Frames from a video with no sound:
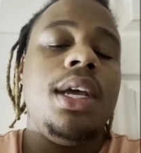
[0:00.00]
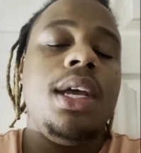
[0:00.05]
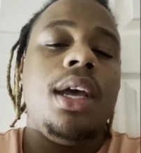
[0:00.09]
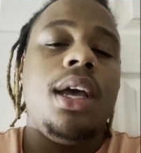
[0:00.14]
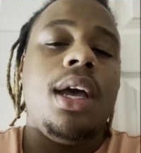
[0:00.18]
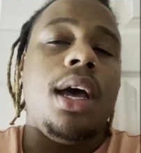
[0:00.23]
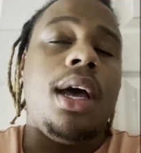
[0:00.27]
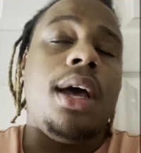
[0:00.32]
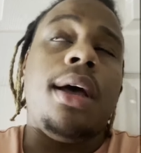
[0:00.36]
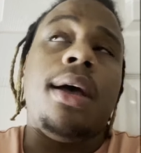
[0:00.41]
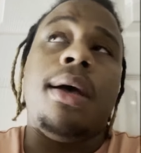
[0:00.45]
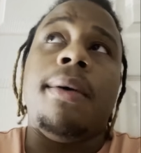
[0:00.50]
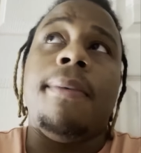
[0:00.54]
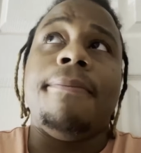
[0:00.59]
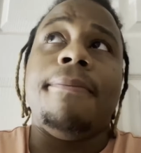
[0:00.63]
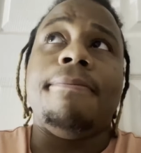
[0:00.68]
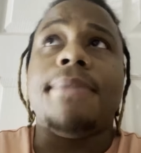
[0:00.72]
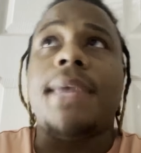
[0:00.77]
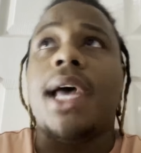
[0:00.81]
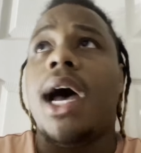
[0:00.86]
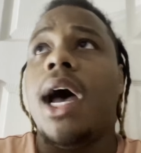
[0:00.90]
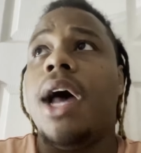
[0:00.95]

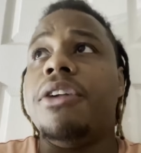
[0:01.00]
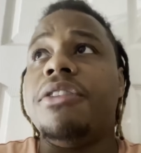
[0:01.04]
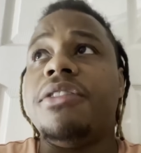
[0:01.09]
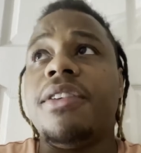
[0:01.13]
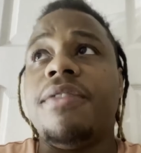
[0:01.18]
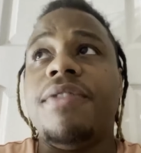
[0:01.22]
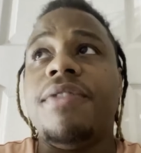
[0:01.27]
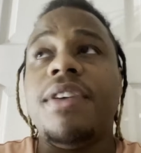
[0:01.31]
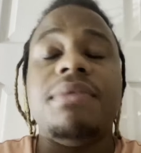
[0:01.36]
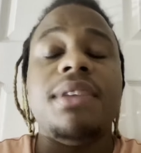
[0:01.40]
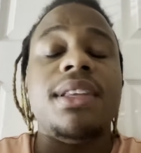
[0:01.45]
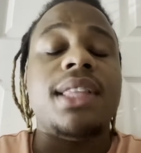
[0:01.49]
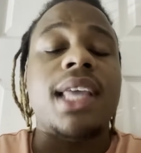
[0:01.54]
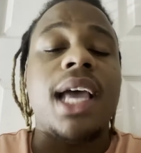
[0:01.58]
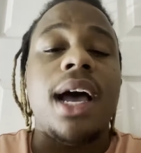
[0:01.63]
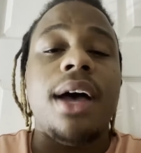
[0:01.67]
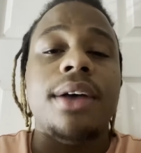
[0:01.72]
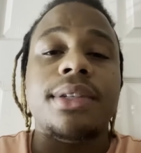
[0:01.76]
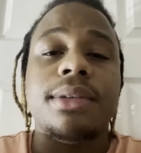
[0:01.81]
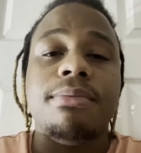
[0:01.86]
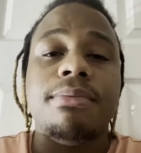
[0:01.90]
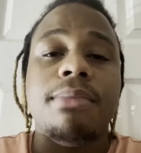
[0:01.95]

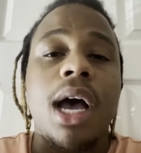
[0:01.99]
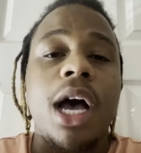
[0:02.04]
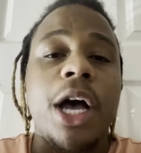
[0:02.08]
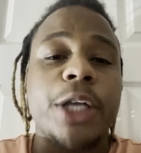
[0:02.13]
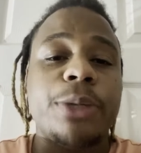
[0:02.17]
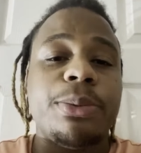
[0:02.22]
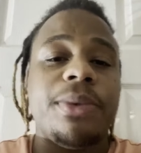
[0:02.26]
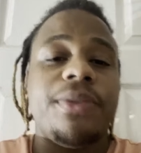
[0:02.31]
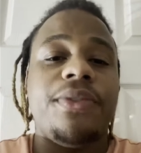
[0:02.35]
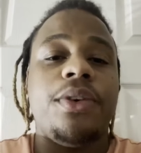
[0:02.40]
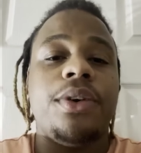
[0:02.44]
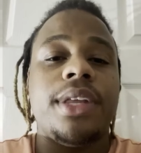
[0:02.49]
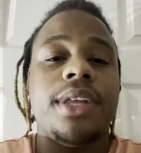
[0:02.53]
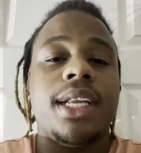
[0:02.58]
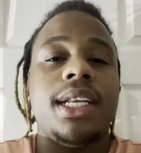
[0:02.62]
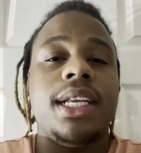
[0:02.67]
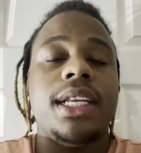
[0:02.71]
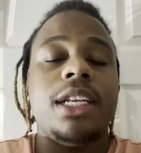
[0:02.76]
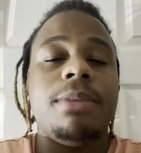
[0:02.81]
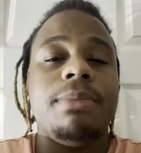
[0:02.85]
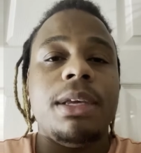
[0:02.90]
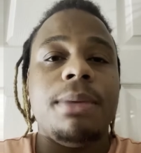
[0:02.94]
150,000 miles before they
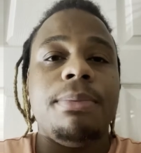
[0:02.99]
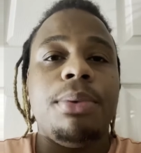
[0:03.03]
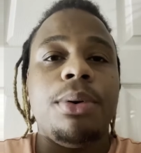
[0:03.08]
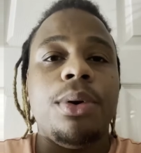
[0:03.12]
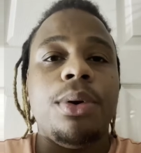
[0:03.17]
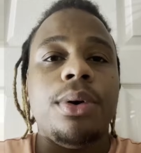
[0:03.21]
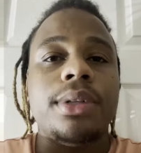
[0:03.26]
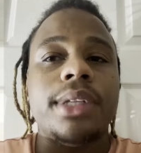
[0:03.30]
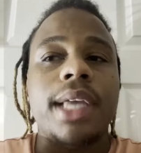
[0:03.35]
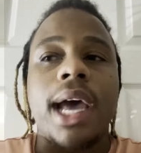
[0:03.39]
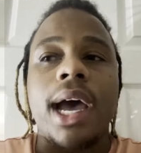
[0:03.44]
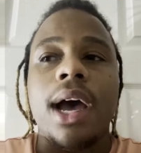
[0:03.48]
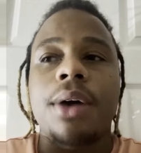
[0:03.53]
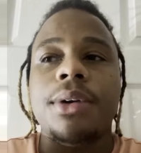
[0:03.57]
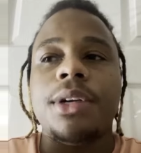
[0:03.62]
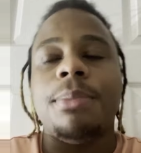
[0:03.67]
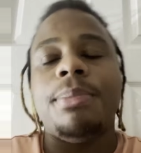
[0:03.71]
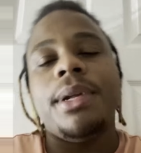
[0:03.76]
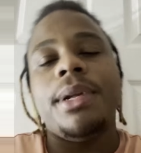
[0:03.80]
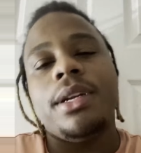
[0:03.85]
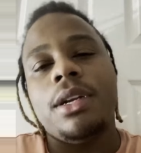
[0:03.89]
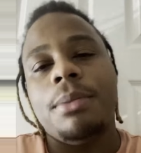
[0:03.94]
need to be pulled out,
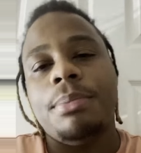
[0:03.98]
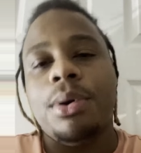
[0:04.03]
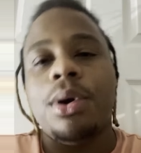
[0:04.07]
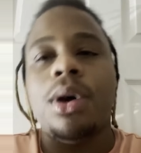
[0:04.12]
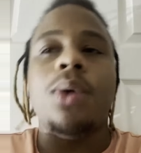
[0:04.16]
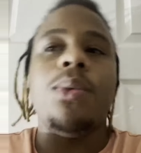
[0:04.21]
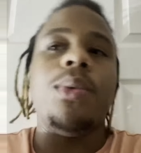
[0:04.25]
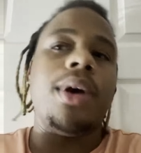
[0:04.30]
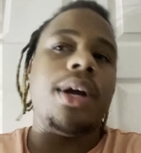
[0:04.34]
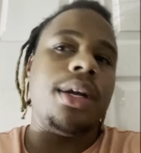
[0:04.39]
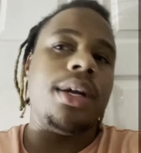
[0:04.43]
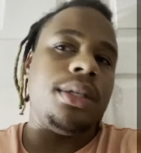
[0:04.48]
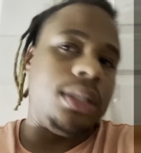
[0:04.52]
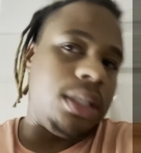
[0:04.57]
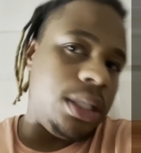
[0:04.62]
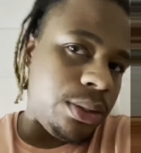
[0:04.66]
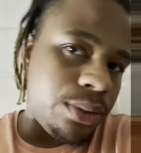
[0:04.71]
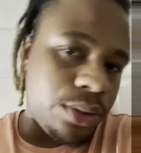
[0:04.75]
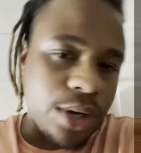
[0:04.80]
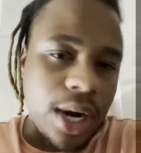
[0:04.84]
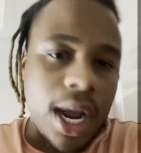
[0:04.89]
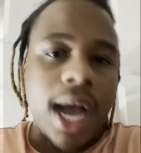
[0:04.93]
depending upon what you
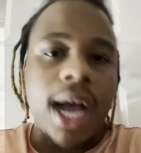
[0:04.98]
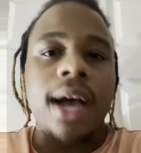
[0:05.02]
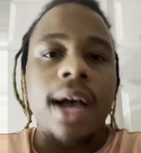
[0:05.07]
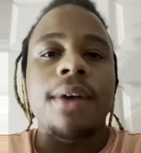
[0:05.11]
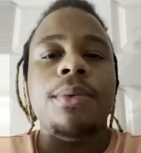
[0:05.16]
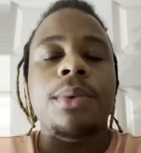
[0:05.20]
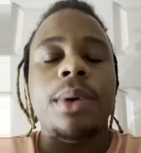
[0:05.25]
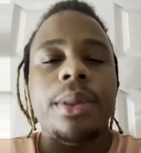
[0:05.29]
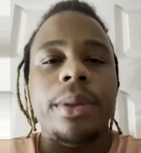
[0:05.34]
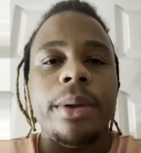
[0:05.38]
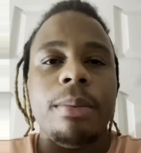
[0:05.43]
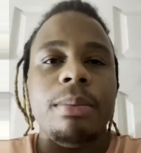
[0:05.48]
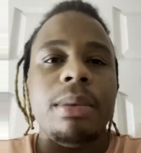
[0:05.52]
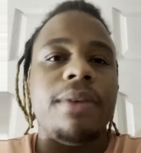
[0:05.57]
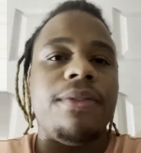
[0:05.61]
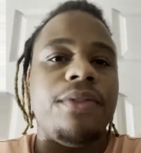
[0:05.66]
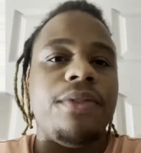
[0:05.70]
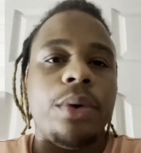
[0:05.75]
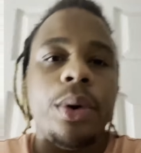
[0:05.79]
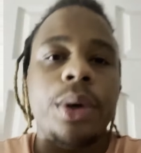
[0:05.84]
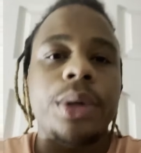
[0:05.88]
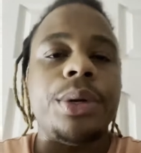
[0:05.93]
drive, whether it be
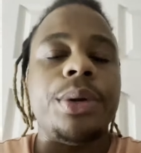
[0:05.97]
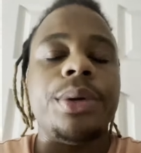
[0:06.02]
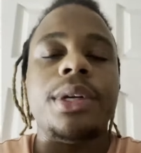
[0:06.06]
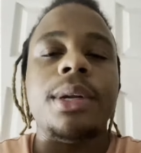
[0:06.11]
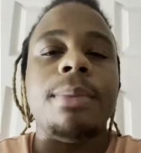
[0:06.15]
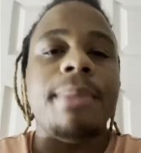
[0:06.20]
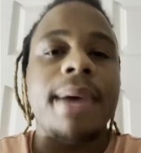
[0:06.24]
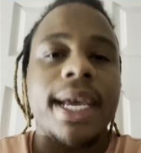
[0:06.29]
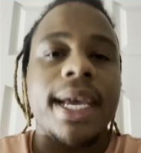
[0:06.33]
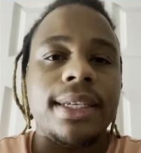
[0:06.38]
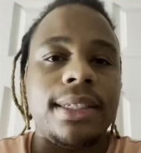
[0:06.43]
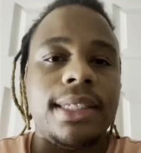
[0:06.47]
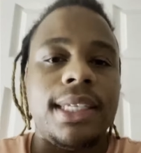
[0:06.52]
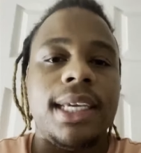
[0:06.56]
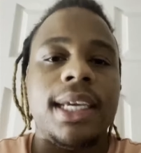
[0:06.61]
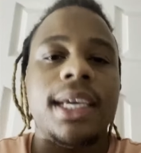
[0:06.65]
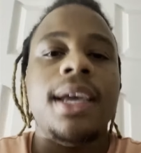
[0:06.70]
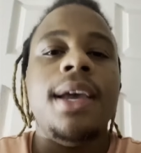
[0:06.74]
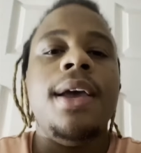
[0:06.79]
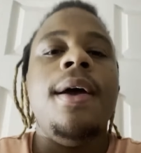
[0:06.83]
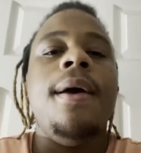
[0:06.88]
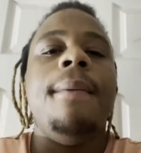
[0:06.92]
foreign or domestic.
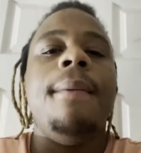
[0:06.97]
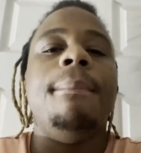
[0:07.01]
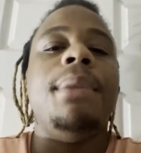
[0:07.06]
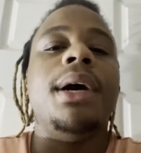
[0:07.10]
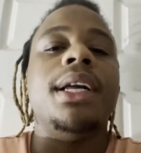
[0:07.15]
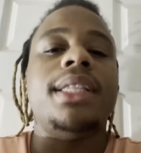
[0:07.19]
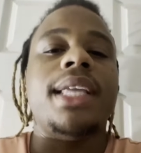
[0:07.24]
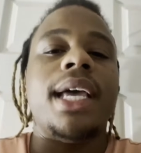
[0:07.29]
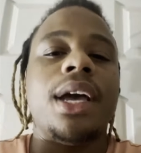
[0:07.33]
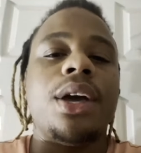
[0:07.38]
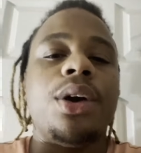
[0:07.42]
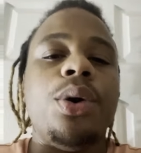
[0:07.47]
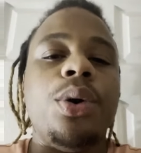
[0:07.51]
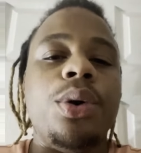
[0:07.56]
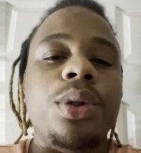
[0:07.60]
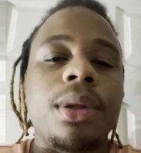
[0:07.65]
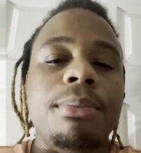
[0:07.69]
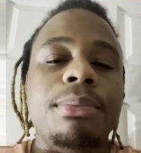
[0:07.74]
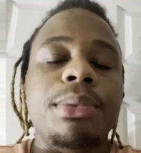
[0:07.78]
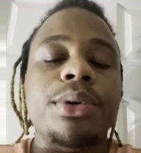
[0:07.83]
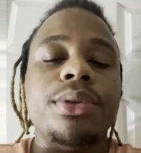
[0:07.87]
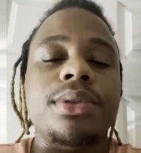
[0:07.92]
But that
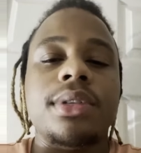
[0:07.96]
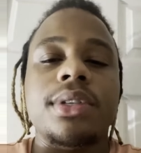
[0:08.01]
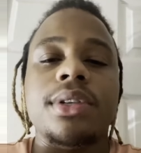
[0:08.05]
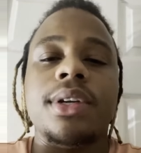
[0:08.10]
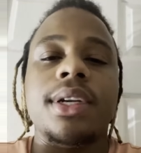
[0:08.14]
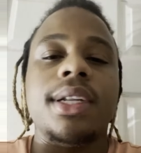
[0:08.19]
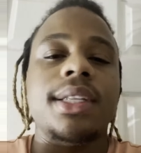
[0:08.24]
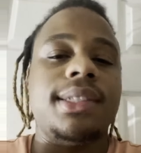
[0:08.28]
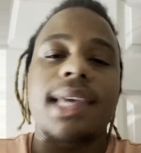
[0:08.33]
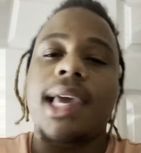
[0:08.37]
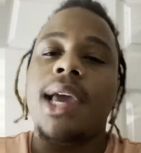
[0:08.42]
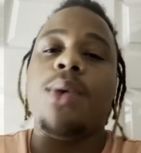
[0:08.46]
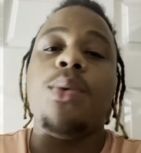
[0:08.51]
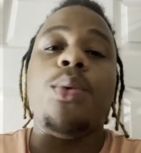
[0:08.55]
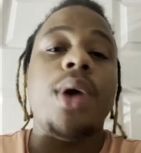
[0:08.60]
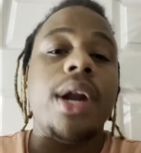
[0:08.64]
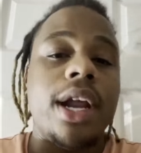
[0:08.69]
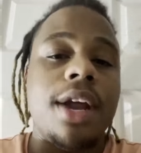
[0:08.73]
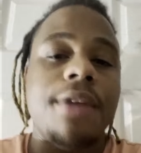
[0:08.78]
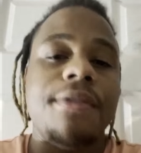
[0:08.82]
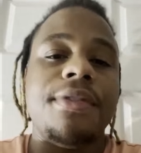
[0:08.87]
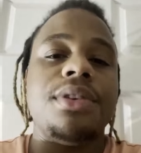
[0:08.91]
coolant boost is going to take
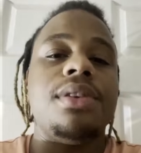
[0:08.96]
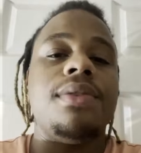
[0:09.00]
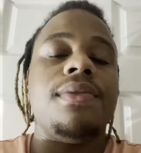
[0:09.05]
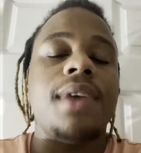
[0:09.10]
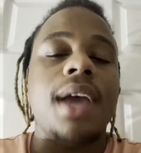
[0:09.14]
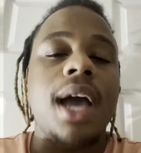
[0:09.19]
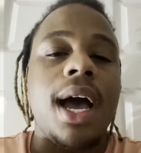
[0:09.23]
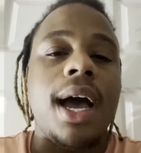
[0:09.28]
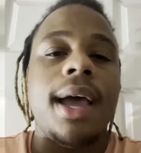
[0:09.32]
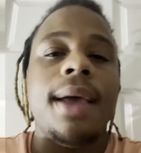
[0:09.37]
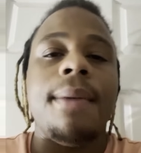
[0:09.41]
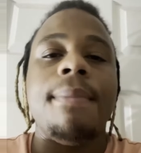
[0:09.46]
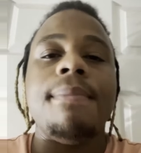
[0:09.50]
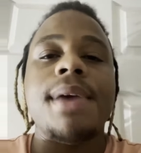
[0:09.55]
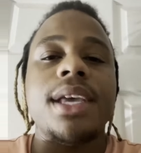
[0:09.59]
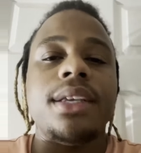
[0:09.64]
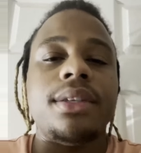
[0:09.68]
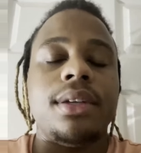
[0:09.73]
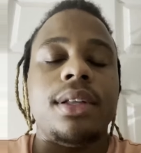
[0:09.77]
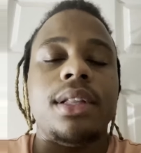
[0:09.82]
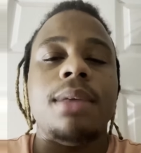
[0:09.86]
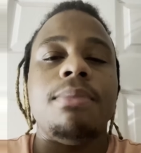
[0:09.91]
whatever you've got and
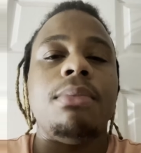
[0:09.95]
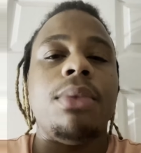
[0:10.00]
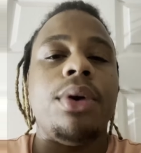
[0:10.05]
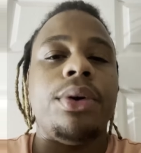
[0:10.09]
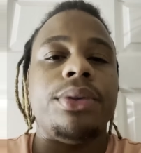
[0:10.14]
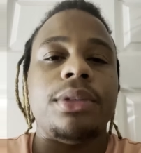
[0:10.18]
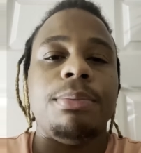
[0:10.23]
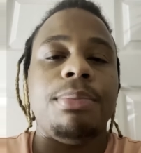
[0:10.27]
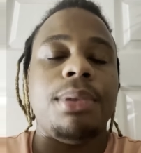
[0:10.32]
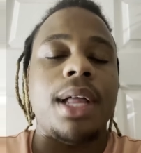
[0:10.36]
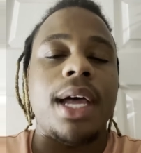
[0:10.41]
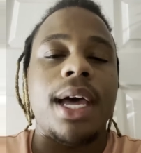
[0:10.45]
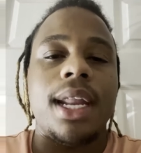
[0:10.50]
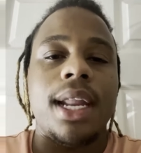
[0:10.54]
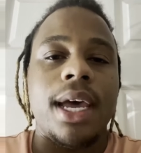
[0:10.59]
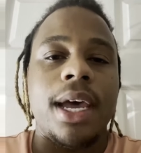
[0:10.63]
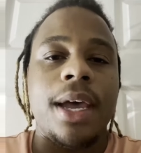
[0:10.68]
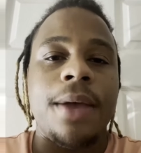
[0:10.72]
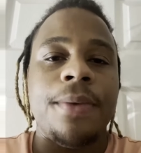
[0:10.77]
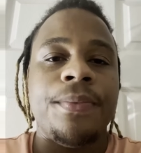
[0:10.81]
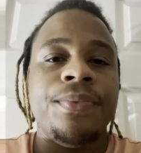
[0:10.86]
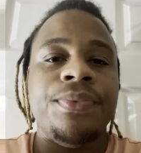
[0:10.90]
basically multiply
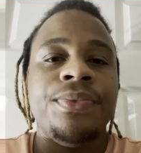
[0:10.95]
that.